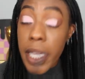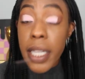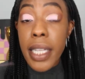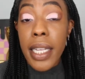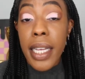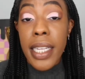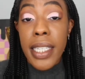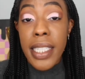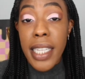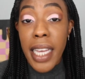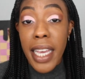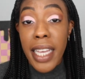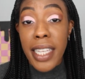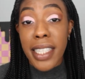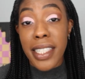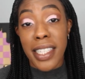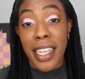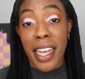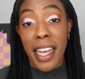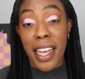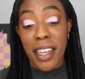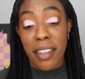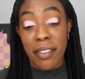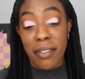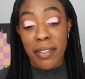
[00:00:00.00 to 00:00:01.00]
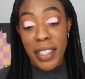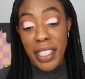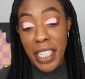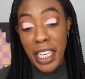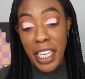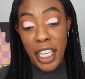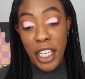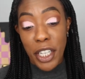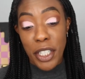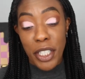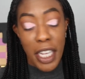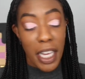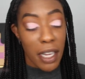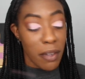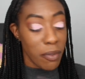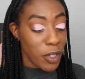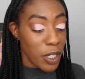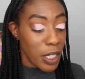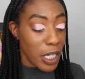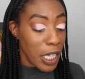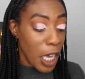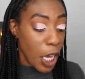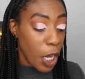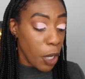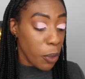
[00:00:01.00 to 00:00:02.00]
It takes time. Taking your time
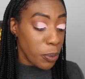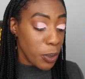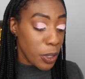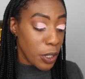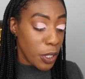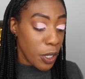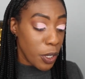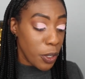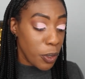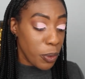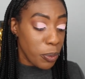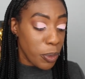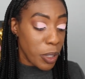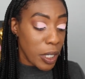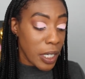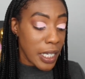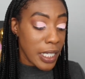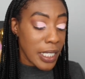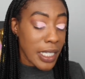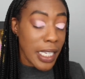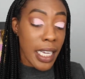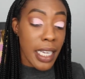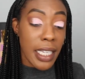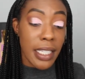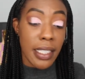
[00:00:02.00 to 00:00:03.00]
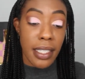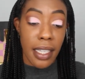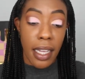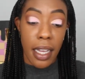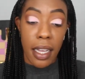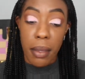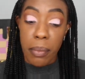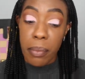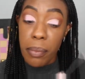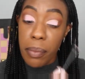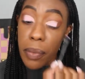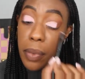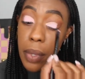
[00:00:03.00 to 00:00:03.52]
really helps though, but it takes time.